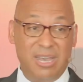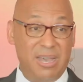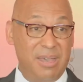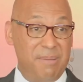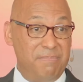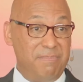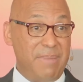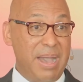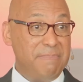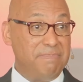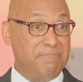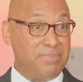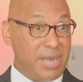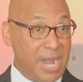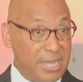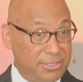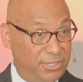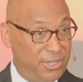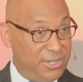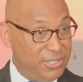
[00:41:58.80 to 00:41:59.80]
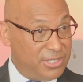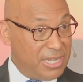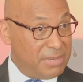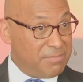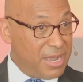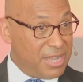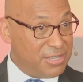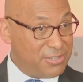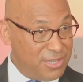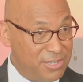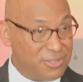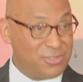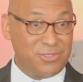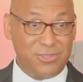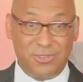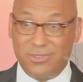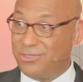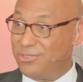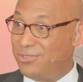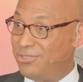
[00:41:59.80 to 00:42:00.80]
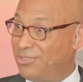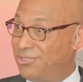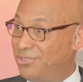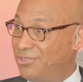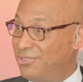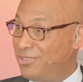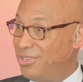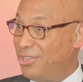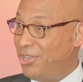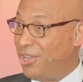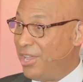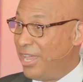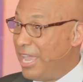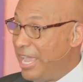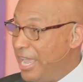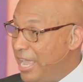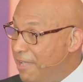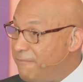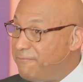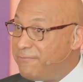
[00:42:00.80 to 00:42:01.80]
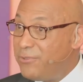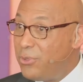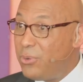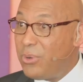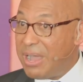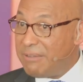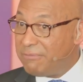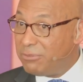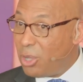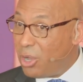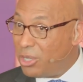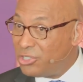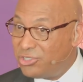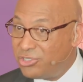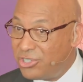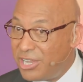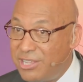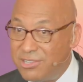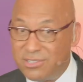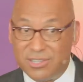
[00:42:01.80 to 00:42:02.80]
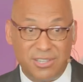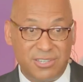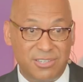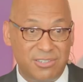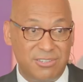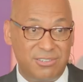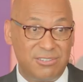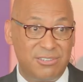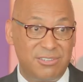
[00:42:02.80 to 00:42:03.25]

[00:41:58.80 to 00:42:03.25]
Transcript: my brothers and my sisters, if you have lost Jesus,